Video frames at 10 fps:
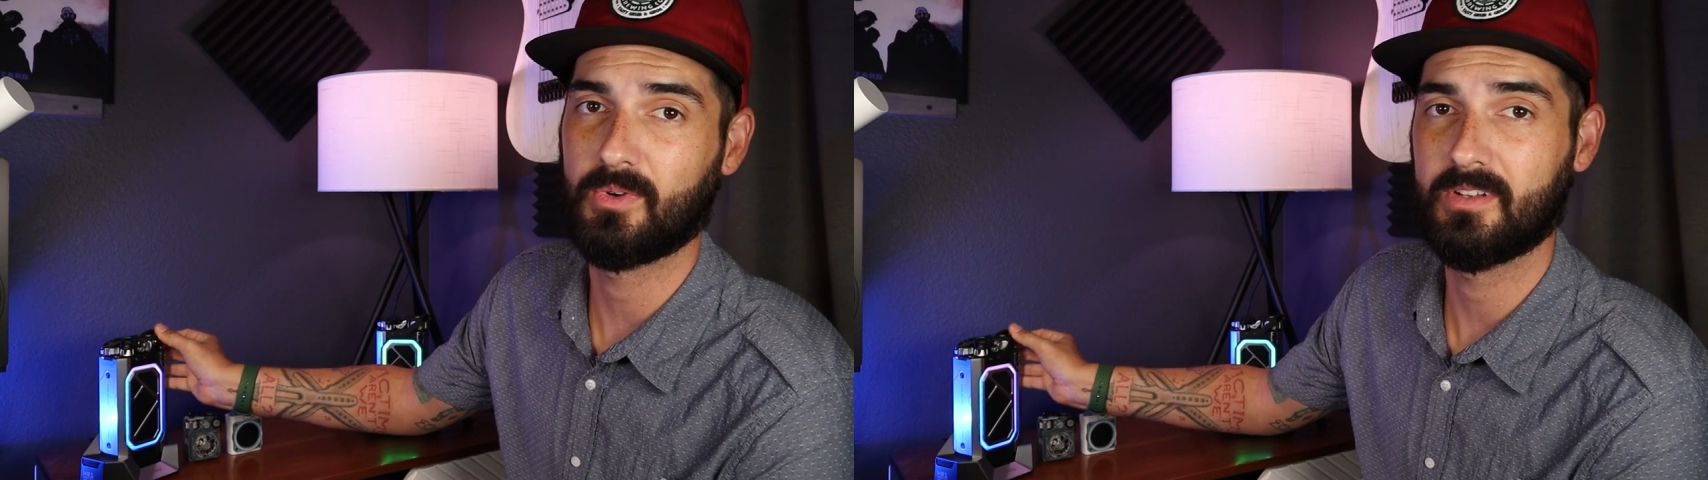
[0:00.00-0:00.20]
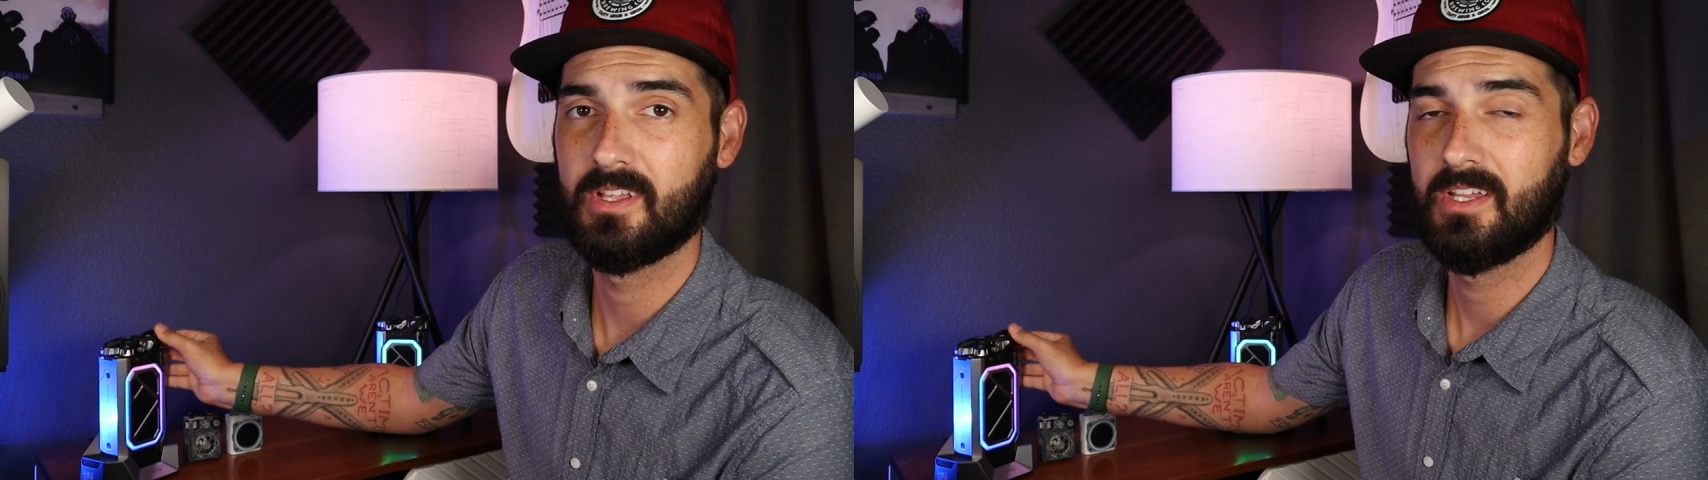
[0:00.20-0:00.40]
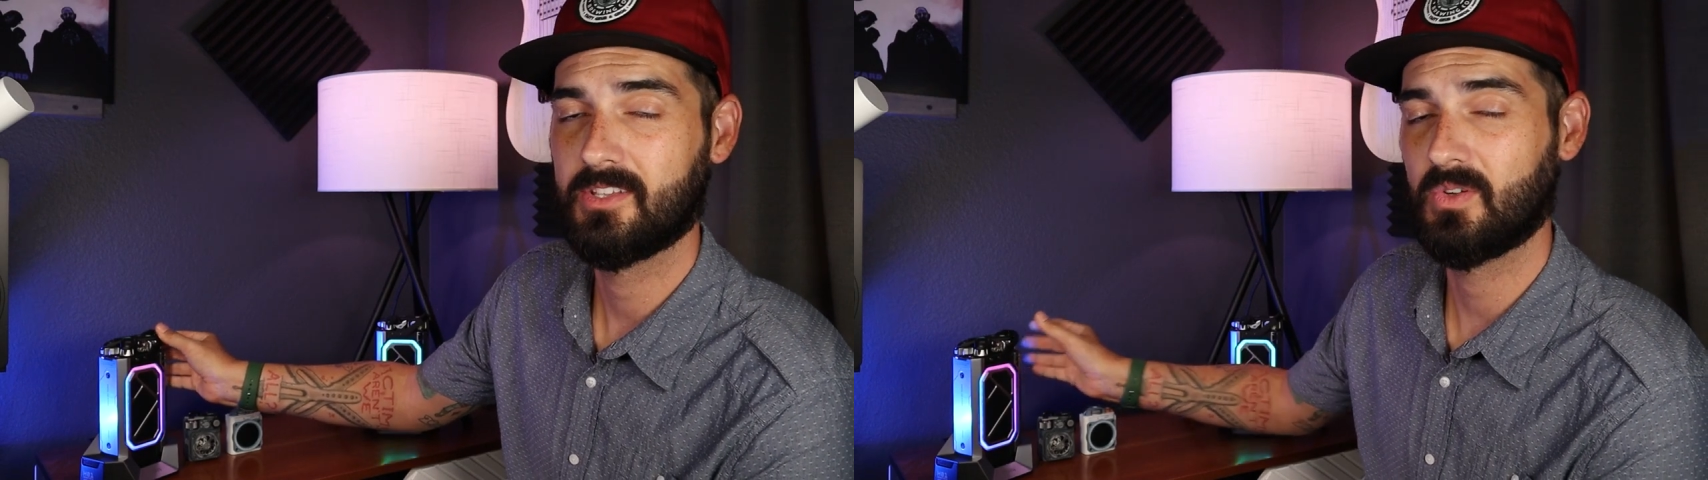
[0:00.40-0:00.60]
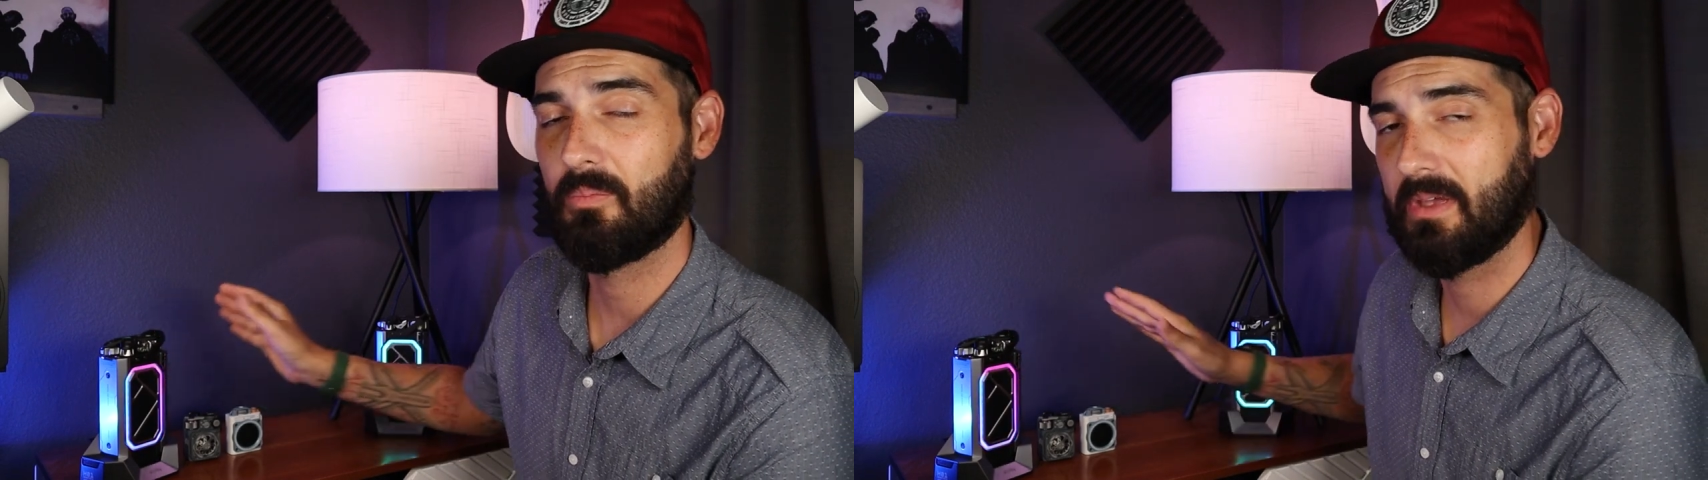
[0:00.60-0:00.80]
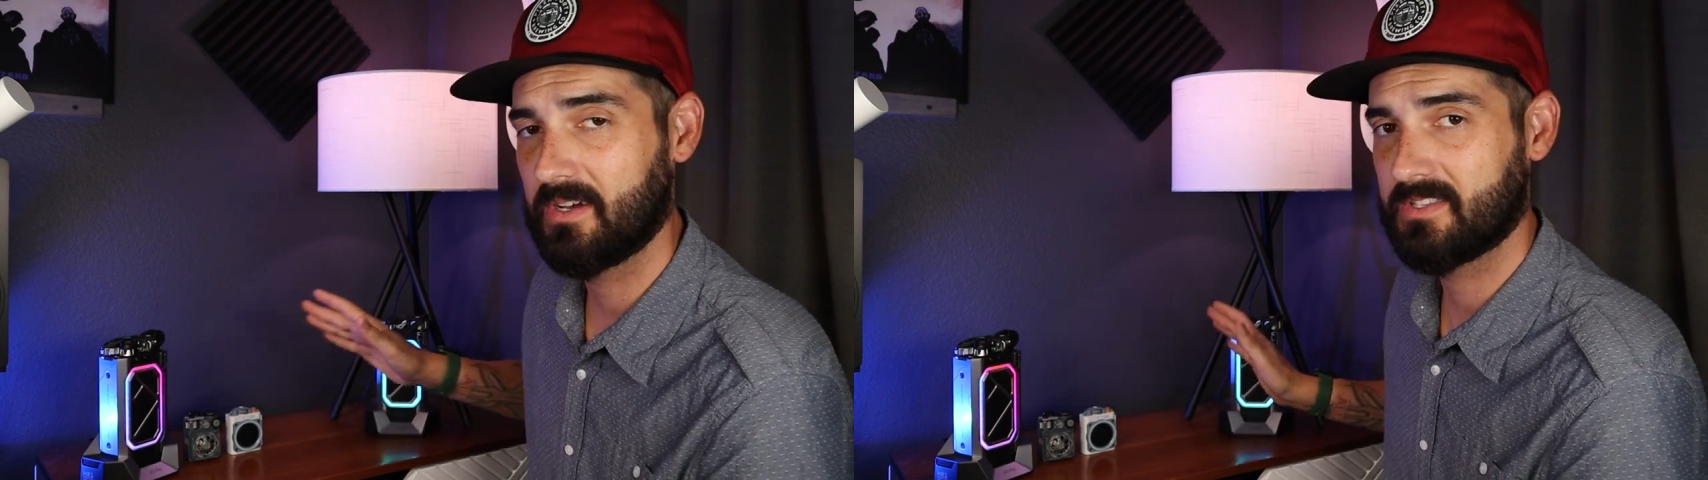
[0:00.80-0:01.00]
one. So
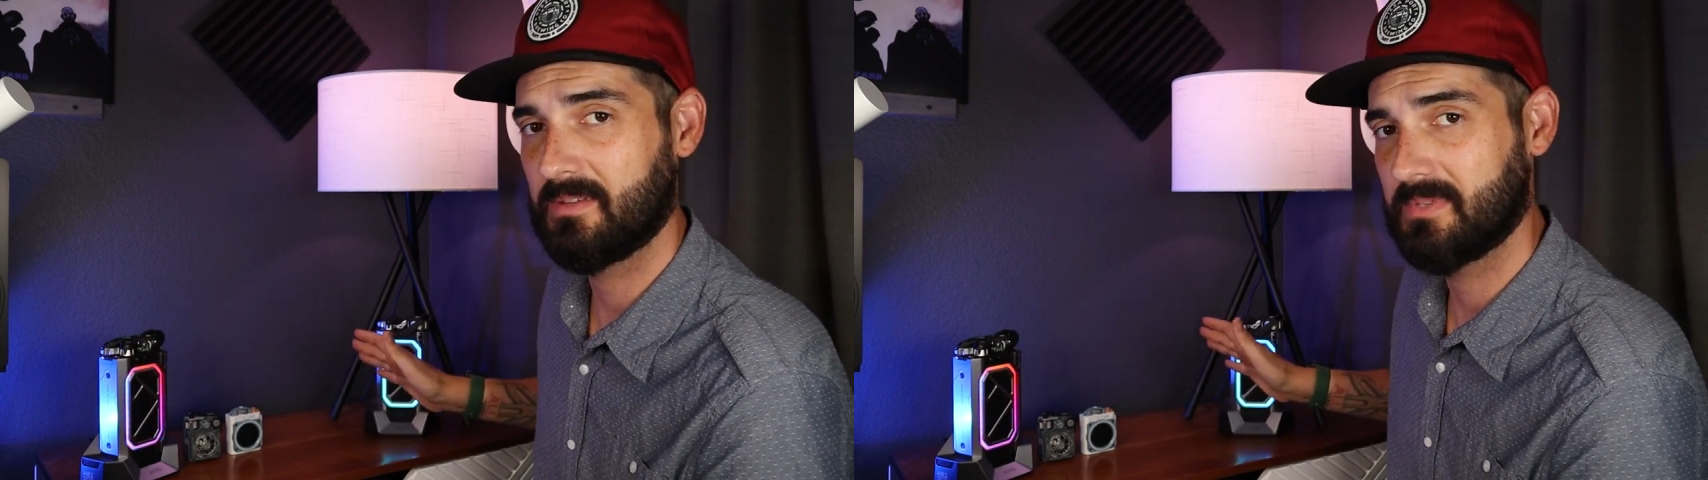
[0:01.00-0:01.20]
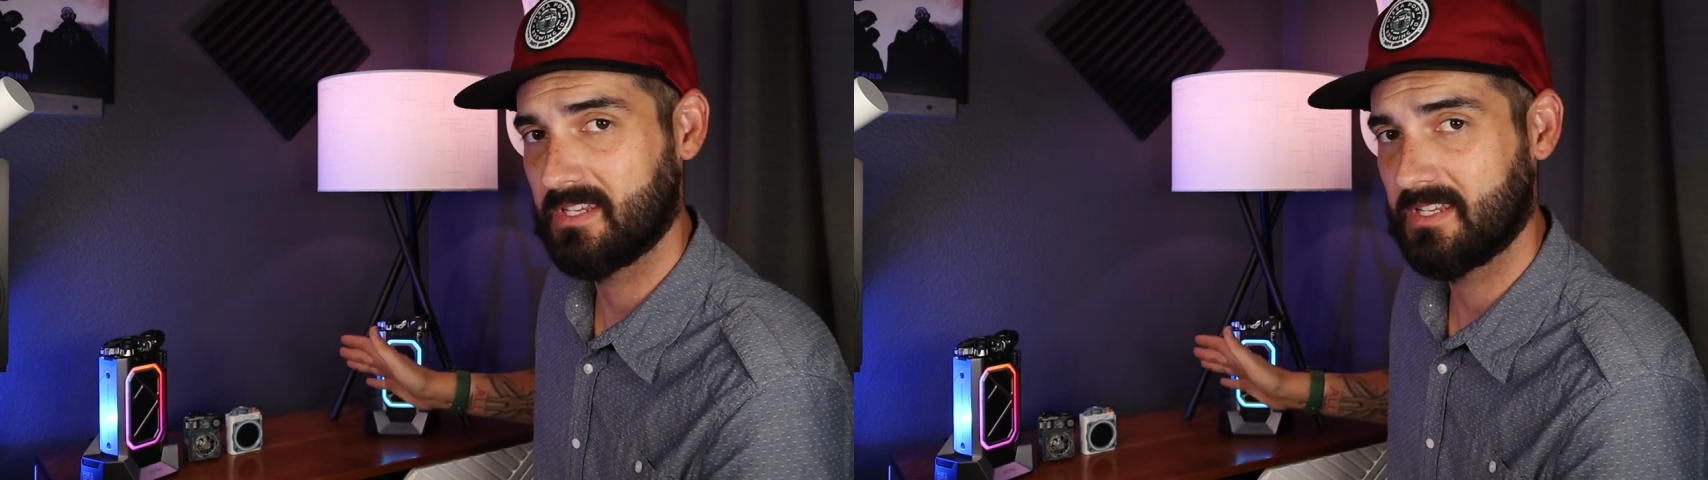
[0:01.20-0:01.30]
it pairs them